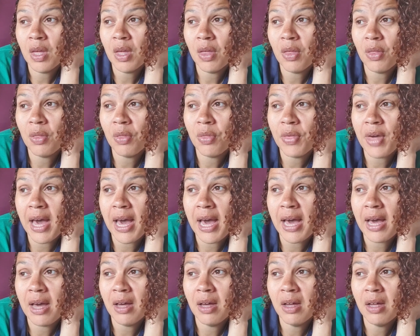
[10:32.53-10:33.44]

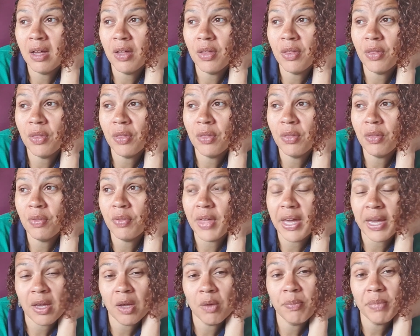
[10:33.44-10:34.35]
that
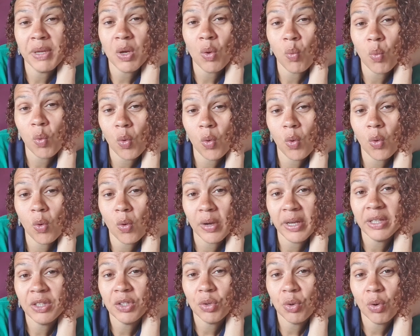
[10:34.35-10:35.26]
there can be a war
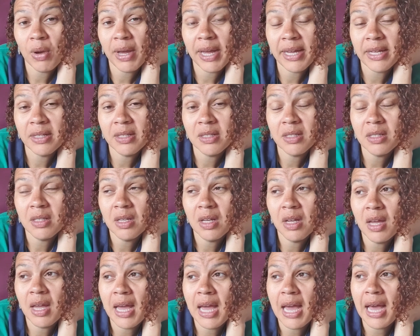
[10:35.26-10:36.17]
in your head.
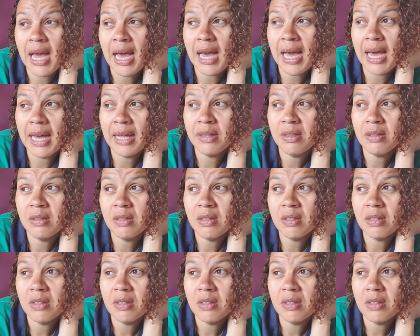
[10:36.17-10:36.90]
And,